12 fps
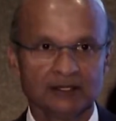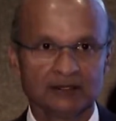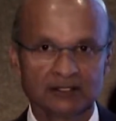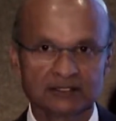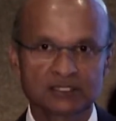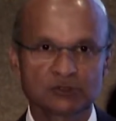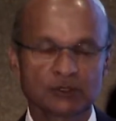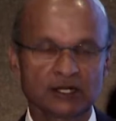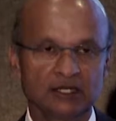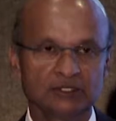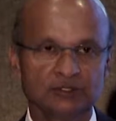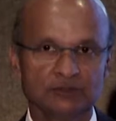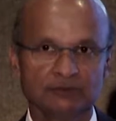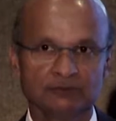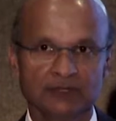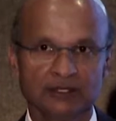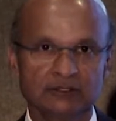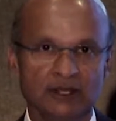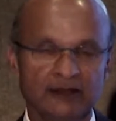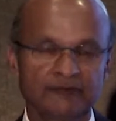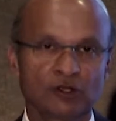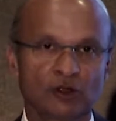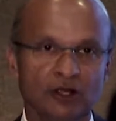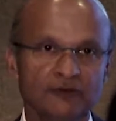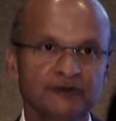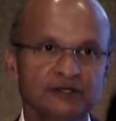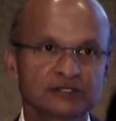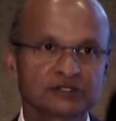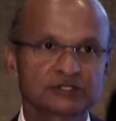this is what I'll do, and I have the confidence